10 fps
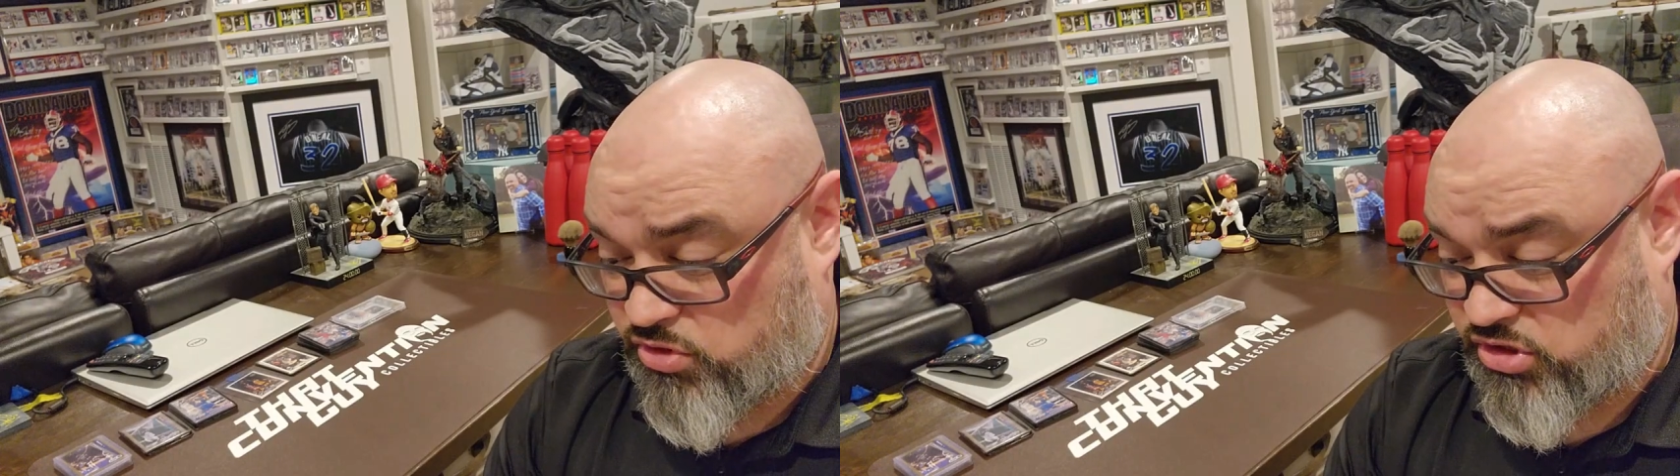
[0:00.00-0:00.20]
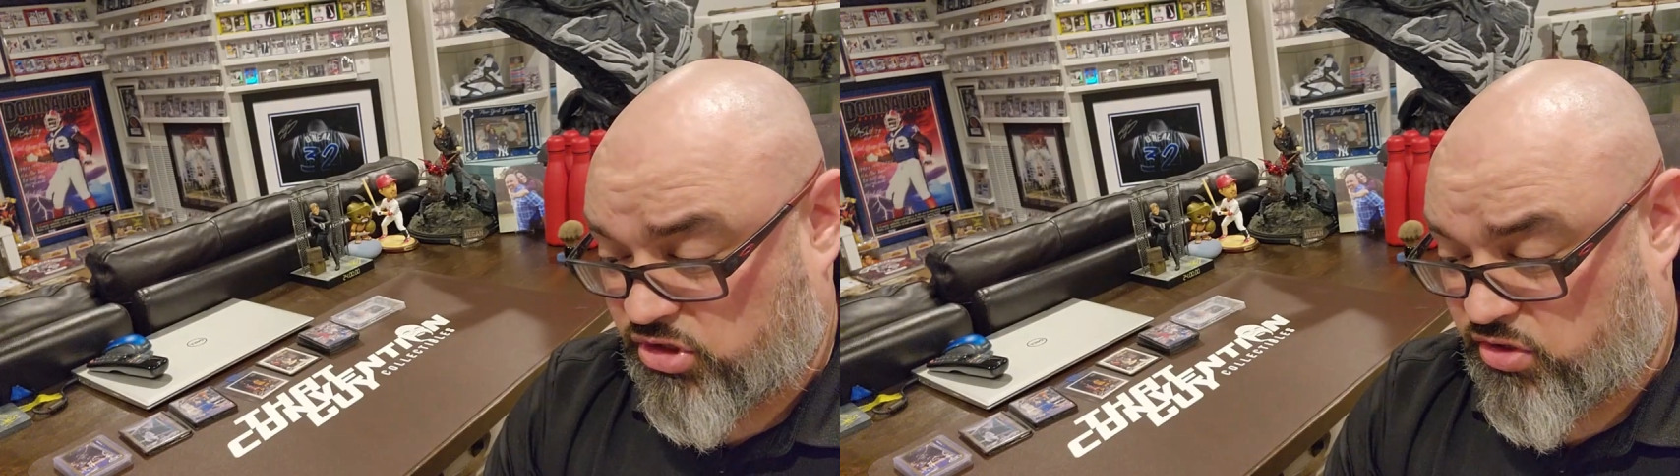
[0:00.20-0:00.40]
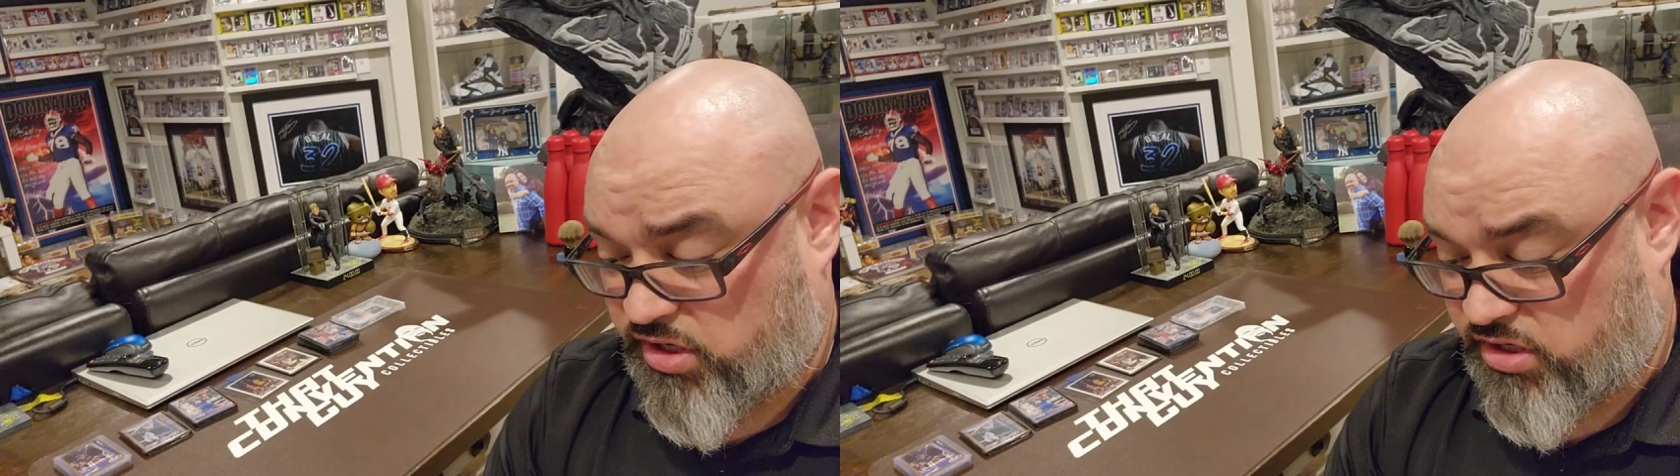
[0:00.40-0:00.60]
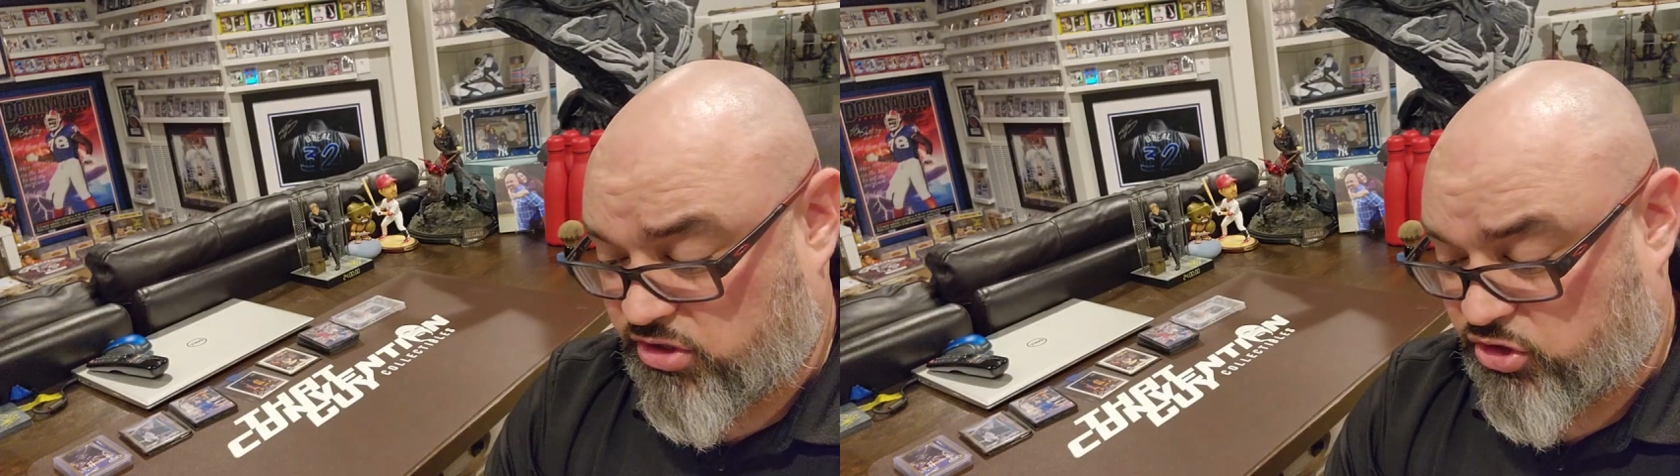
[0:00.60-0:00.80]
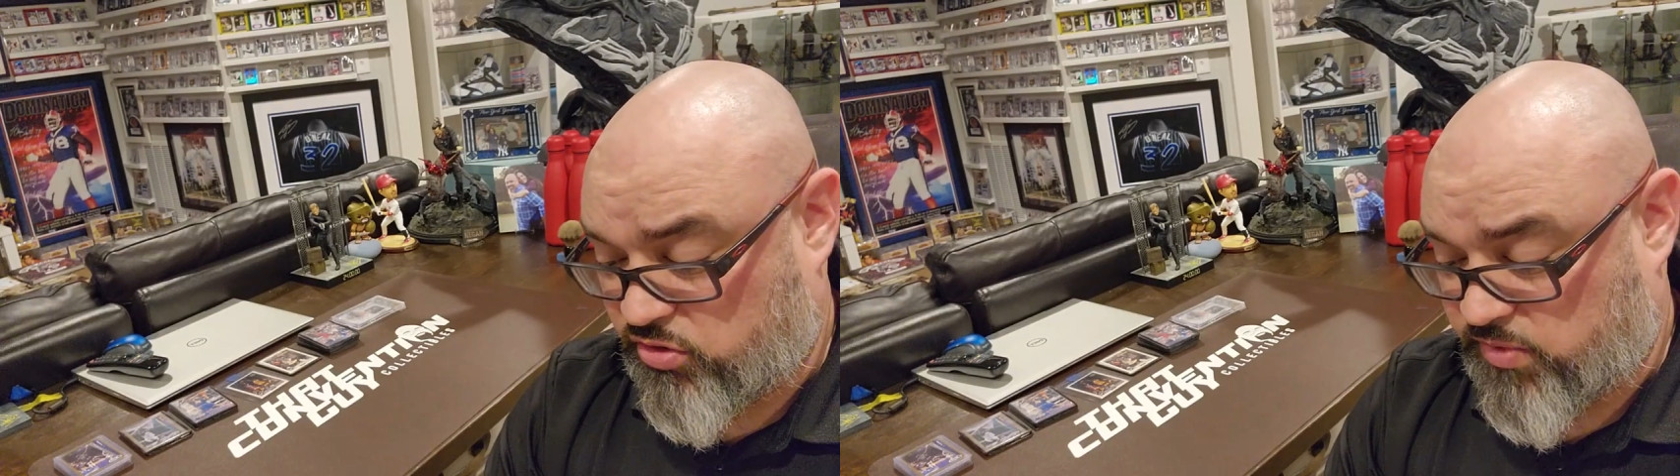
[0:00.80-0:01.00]
just go ahead and
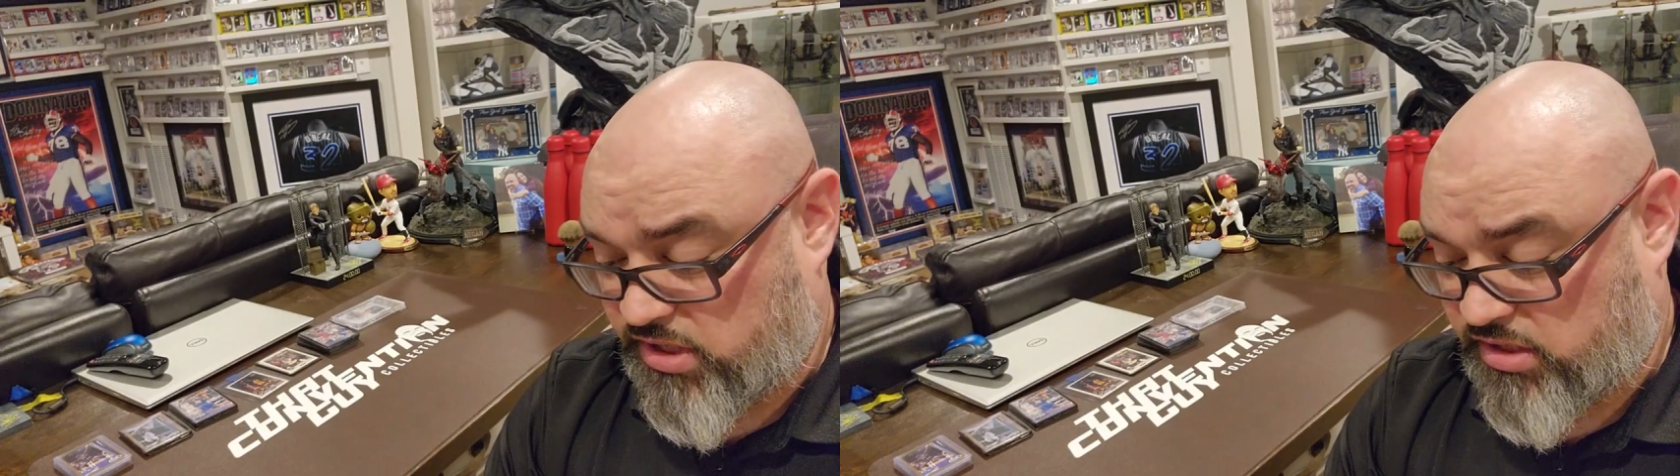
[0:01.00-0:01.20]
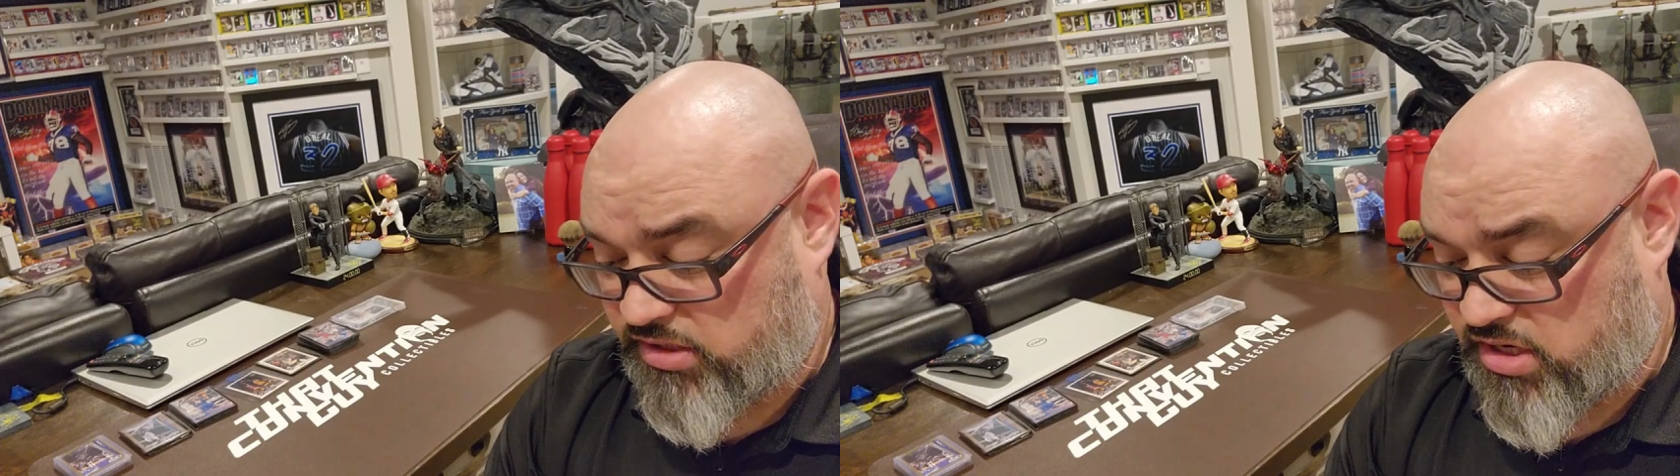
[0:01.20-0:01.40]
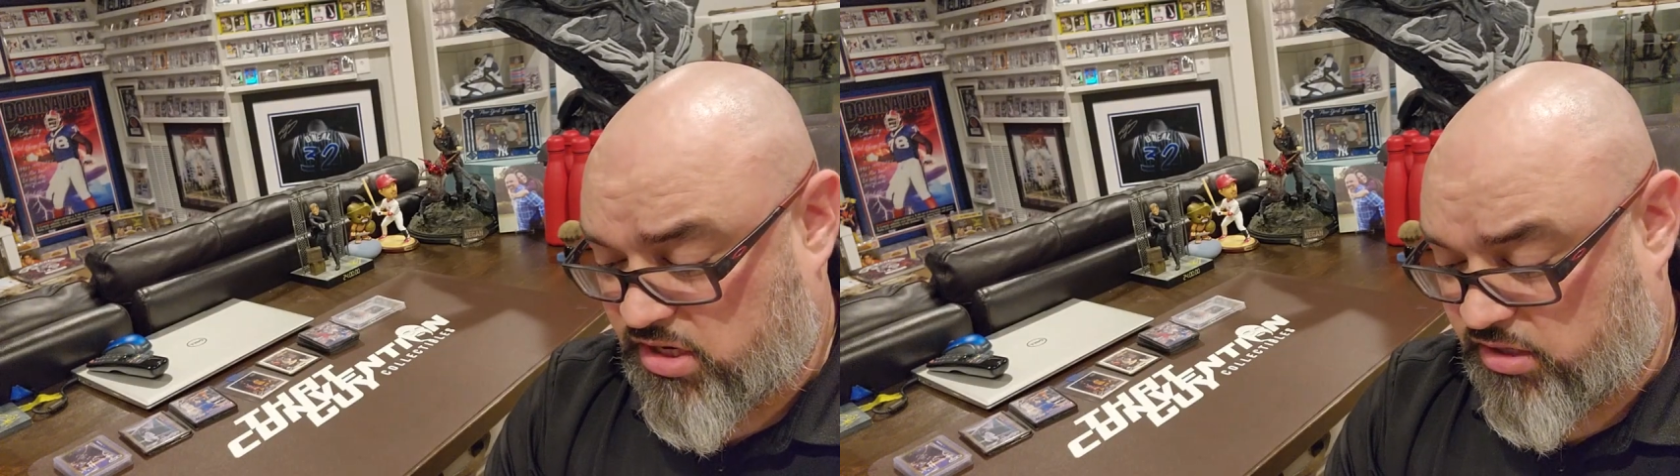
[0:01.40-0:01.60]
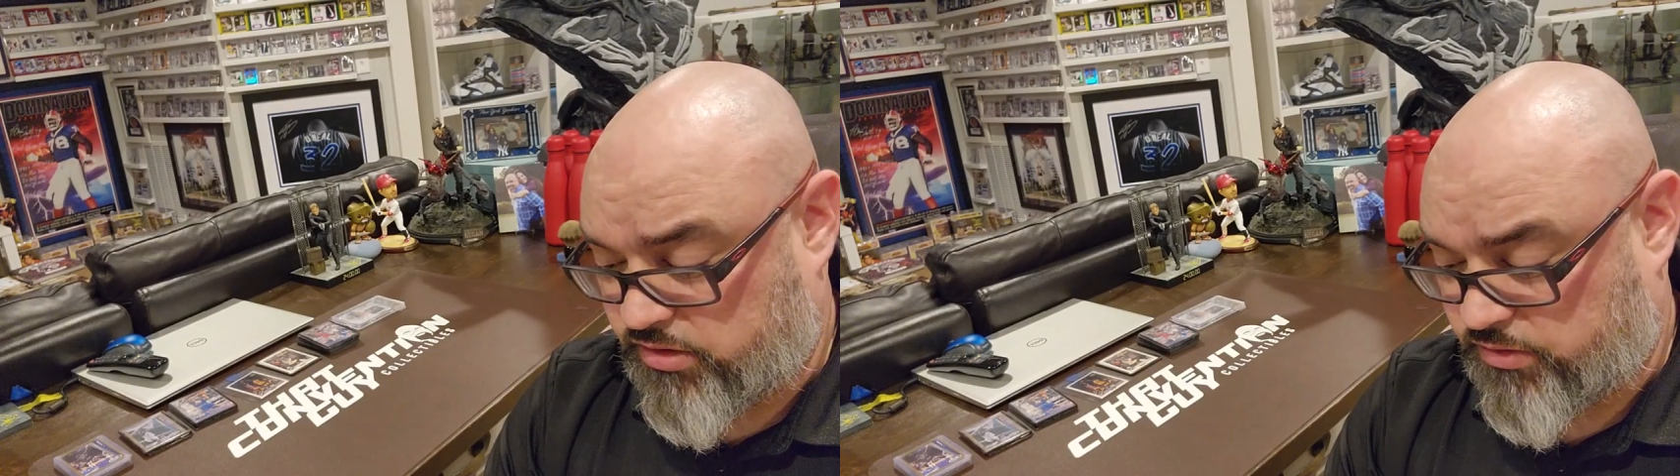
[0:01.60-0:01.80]
assume that it's not.